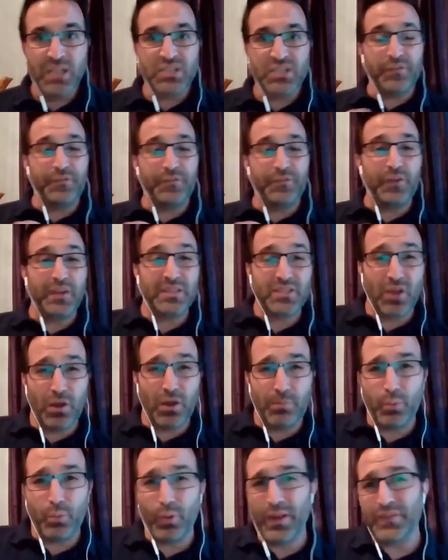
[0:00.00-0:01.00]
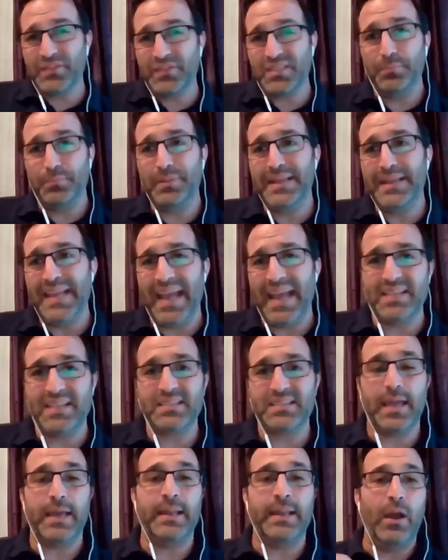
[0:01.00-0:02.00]
So, for example, if somebody
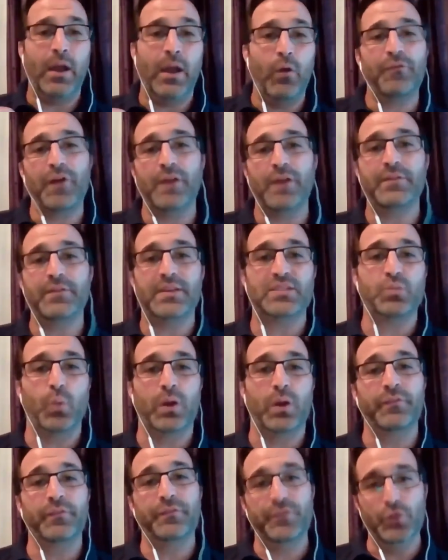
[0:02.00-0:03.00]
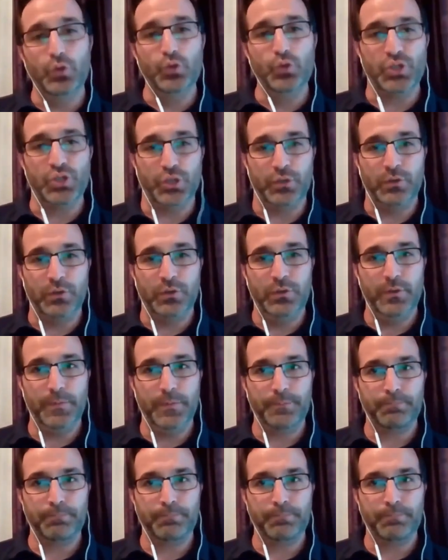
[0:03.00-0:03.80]
has an L5S1 fusion,